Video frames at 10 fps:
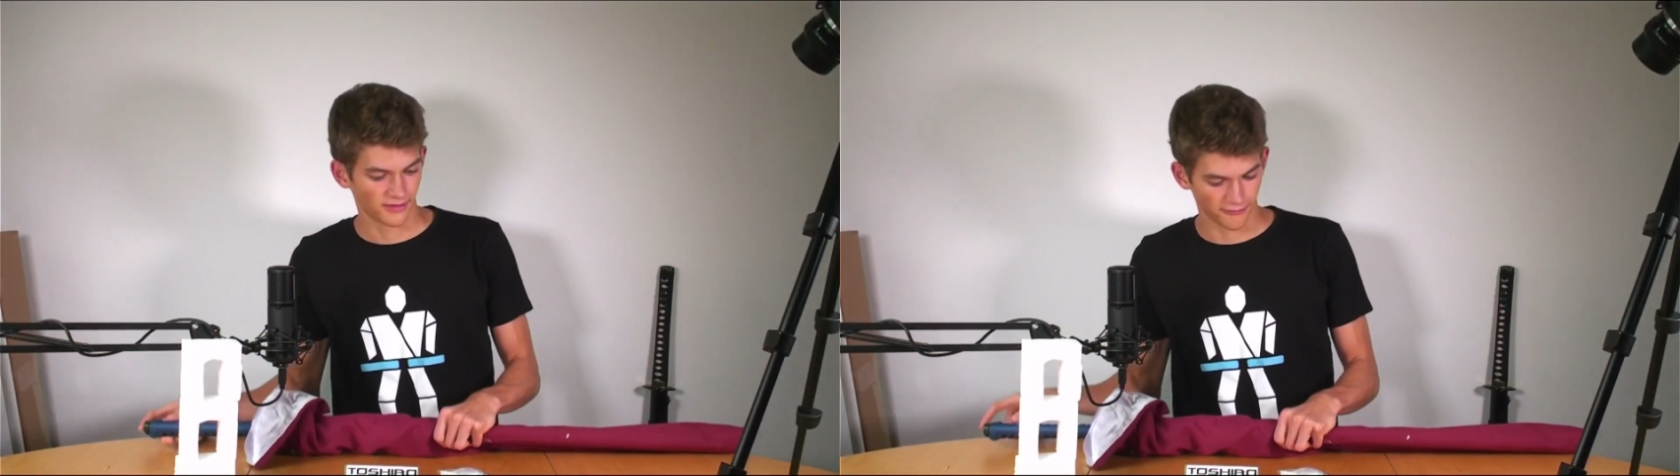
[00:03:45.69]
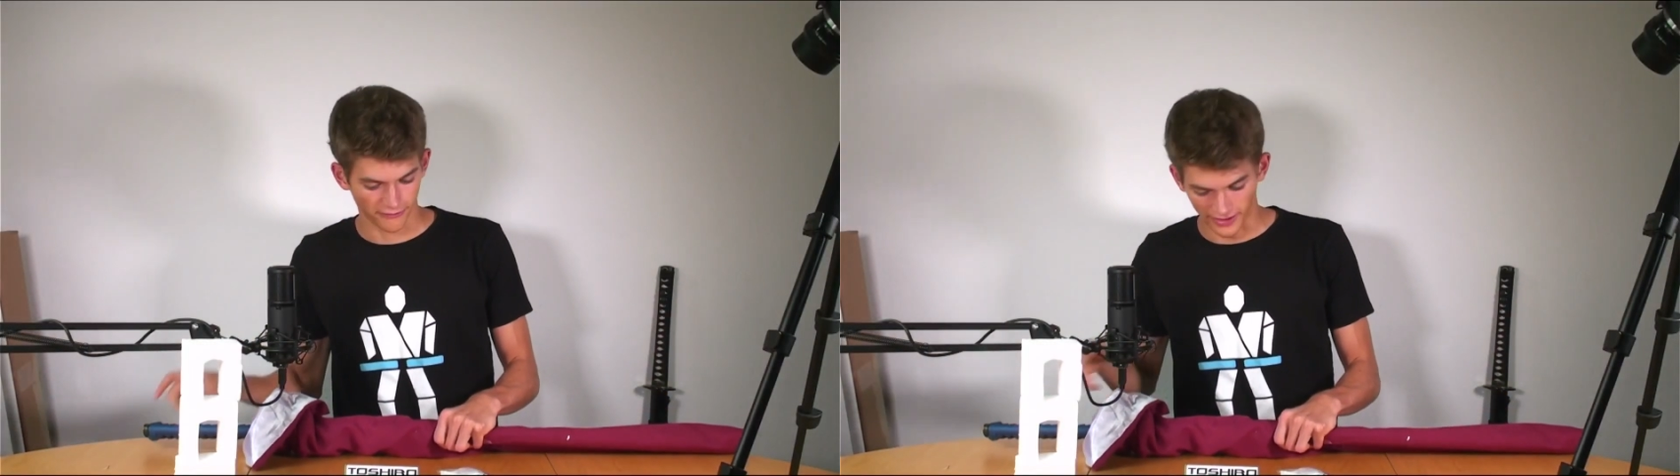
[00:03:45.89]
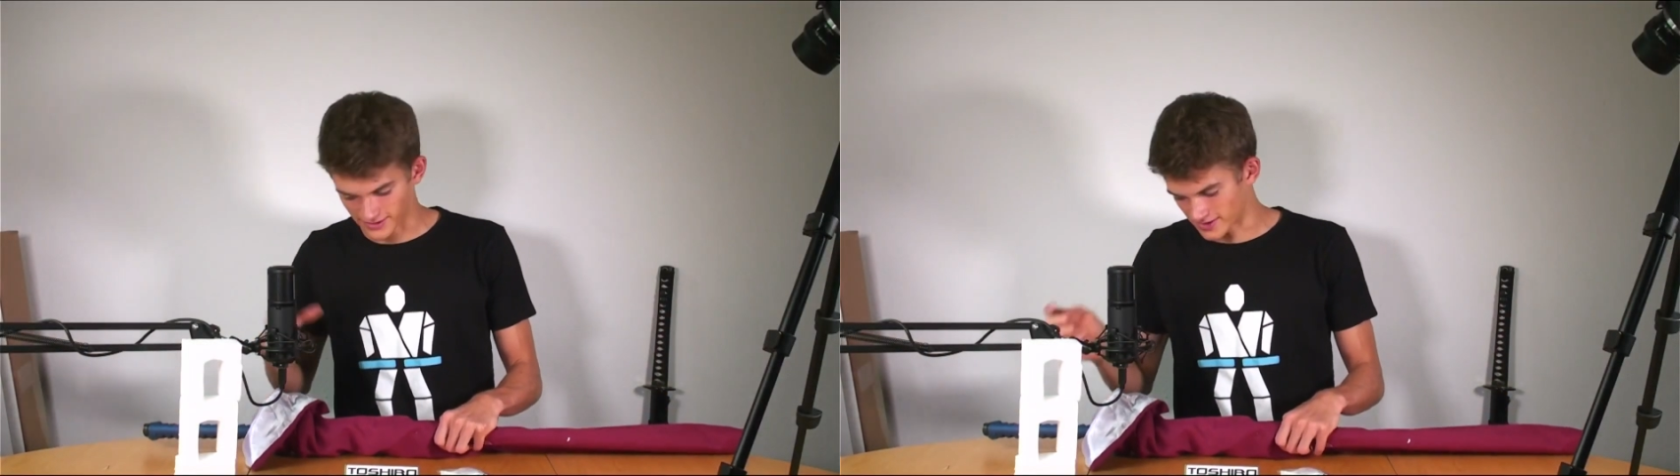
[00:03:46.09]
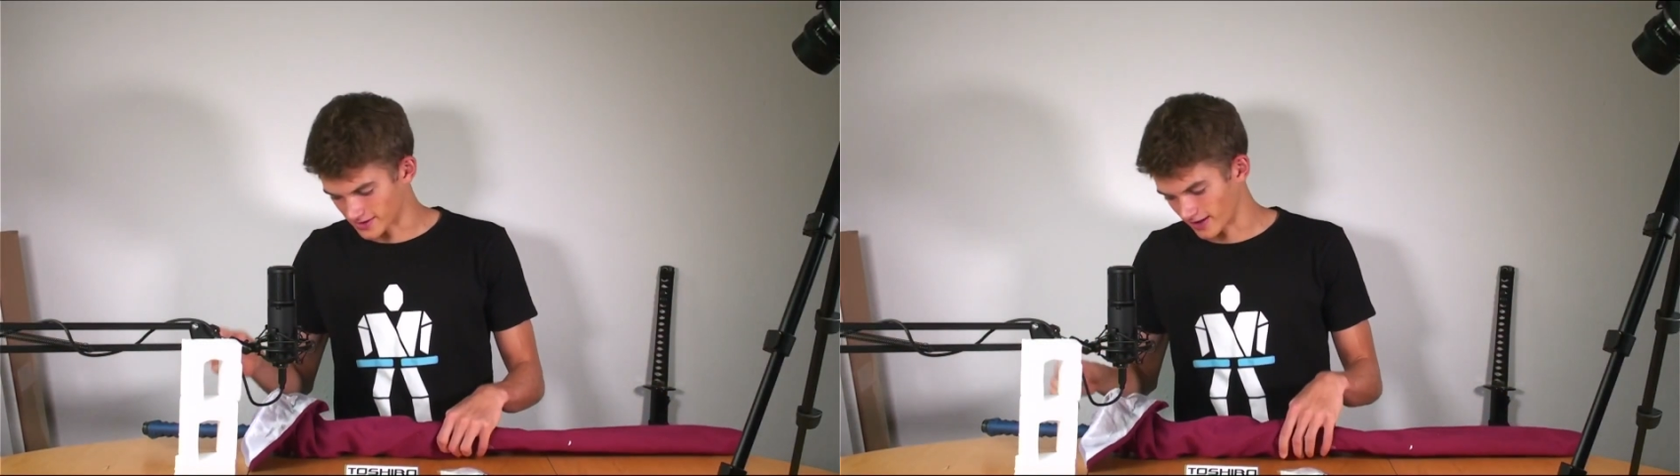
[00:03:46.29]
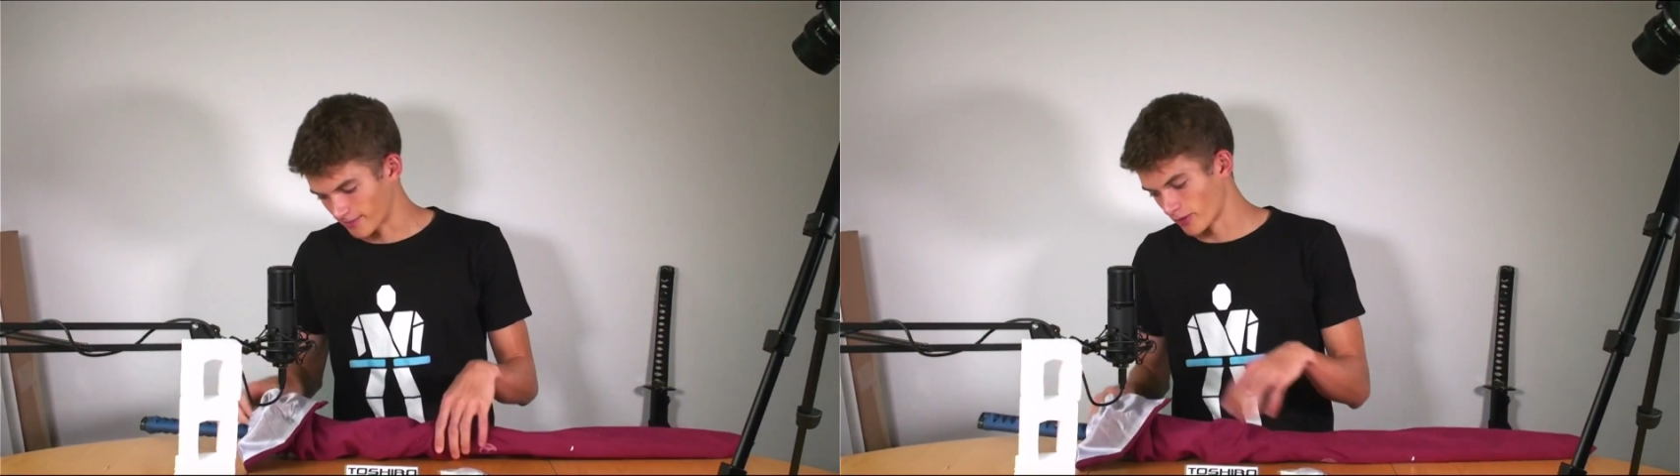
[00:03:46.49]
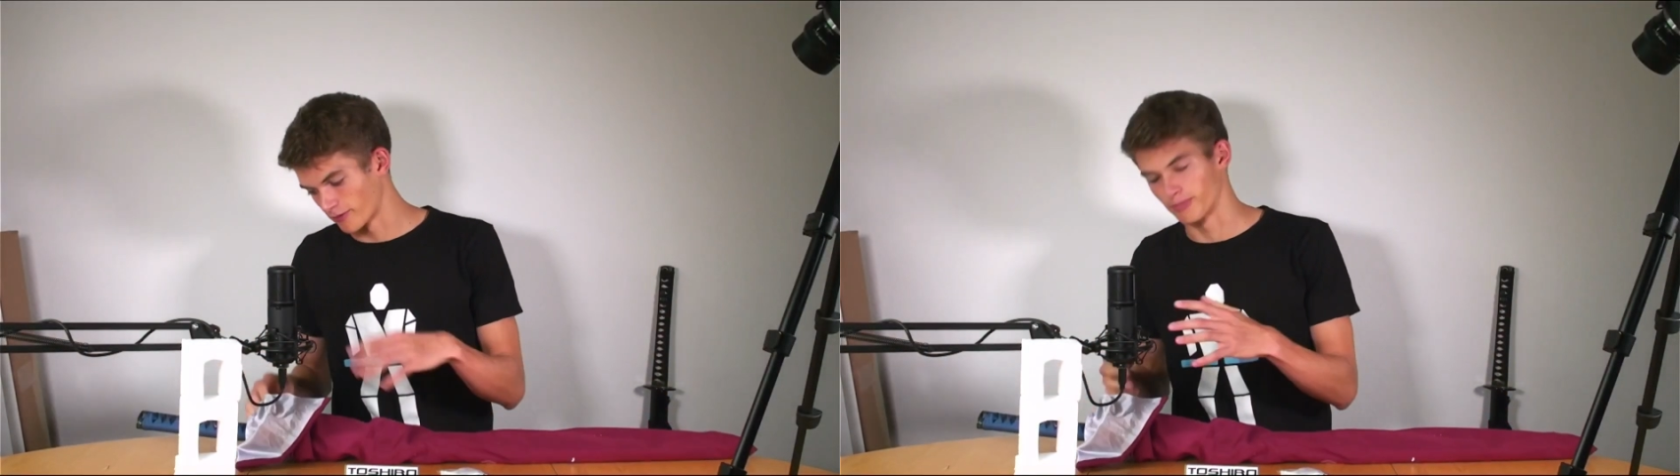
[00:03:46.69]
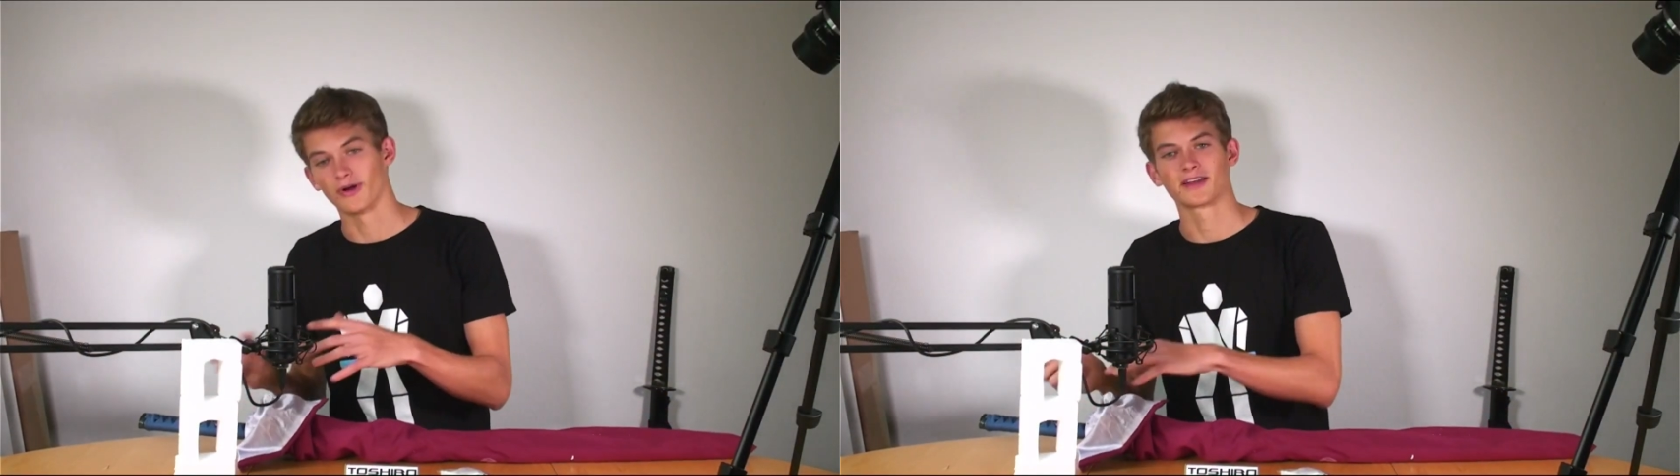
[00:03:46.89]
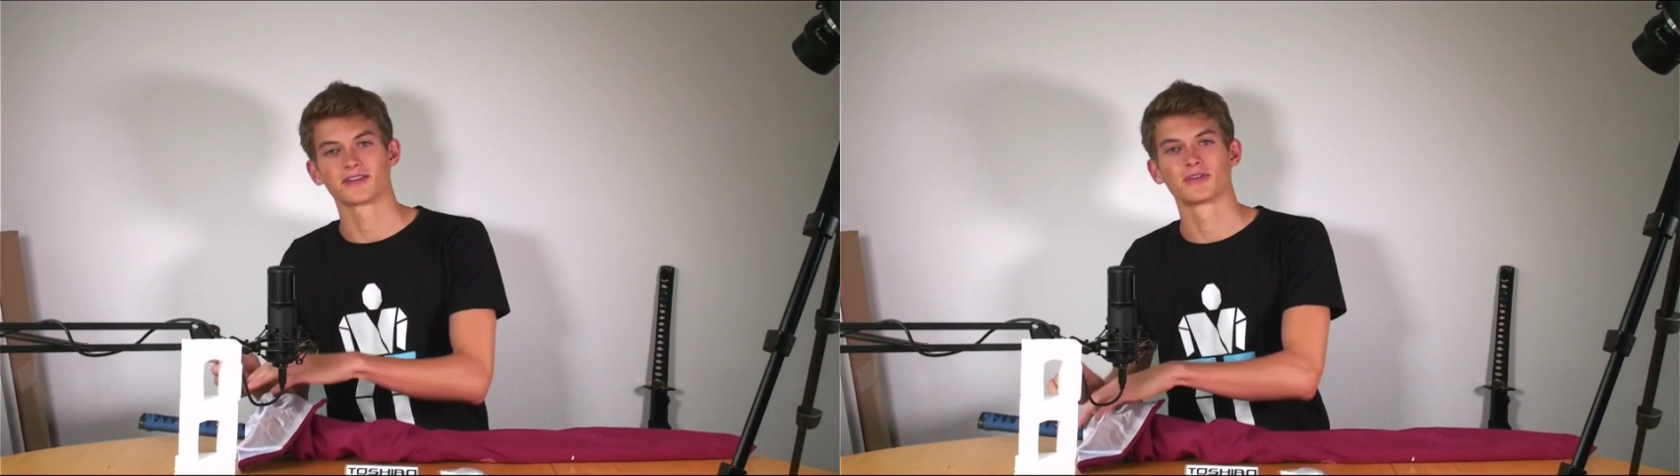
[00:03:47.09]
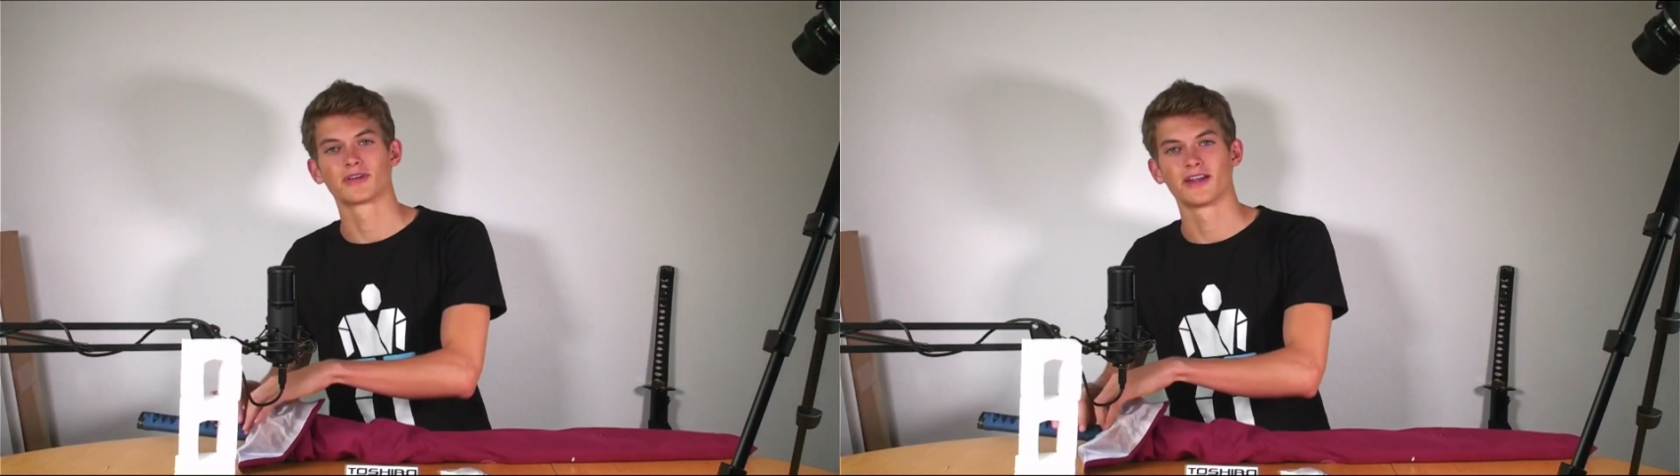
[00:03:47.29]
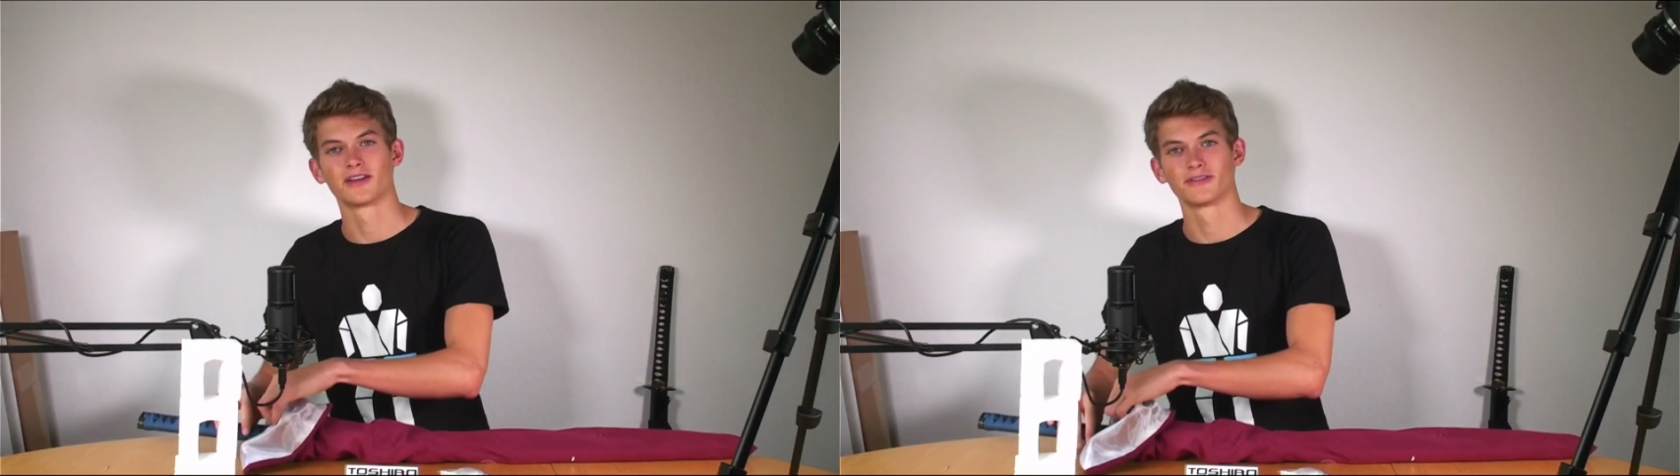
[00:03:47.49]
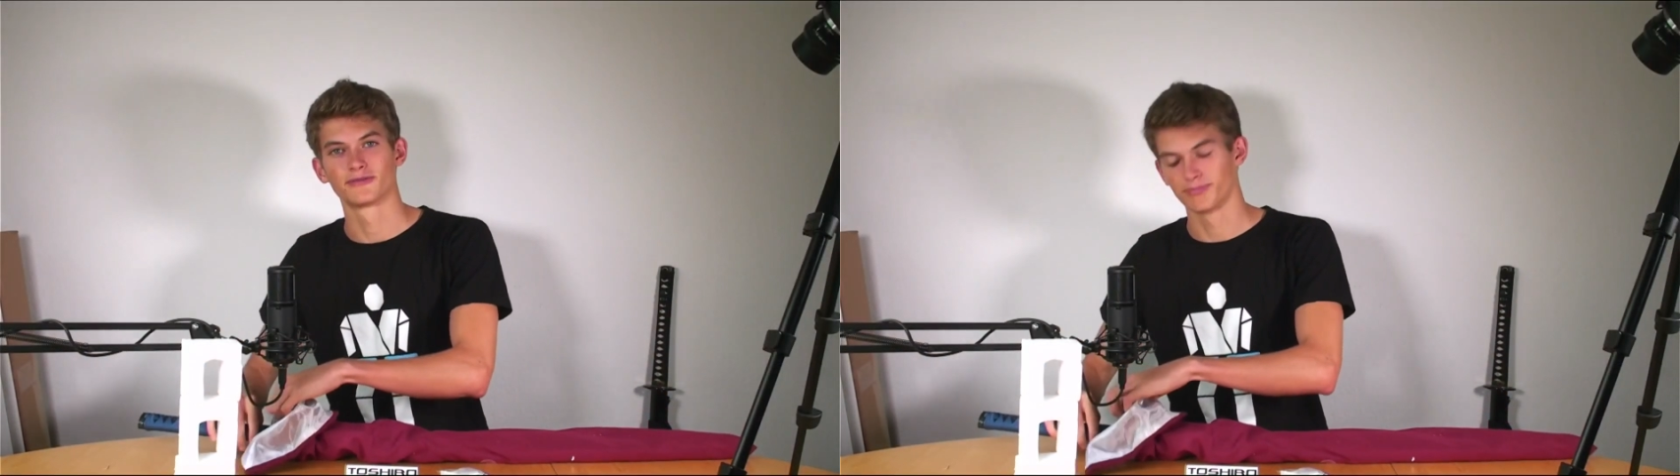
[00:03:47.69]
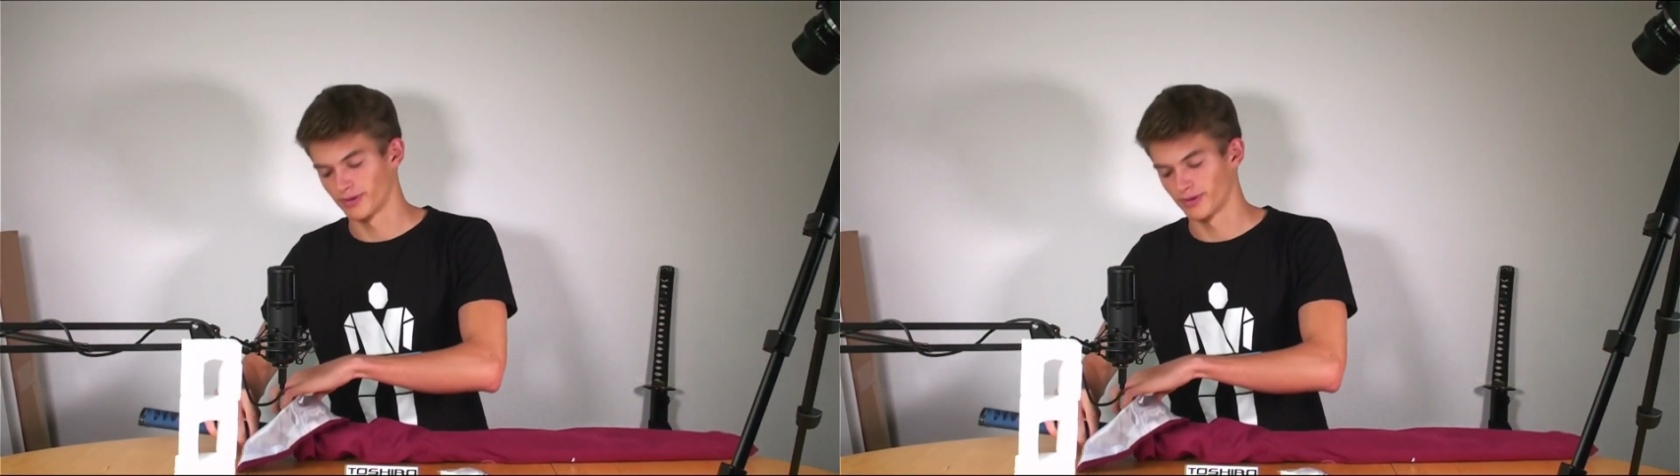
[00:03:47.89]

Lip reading: fancy. I'm more of a practical kind of